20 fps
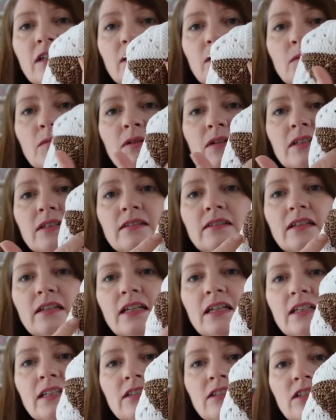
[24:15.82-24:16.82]
other one is a
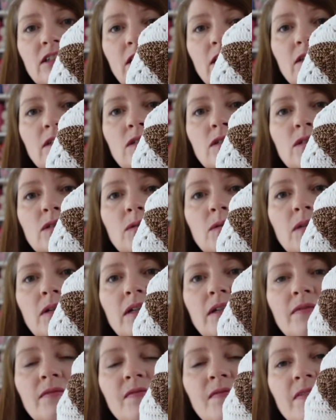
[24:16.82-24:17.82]
colour change
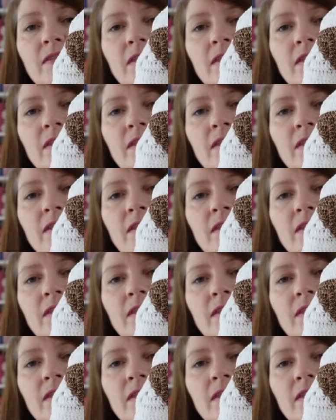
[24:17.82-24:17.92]
square.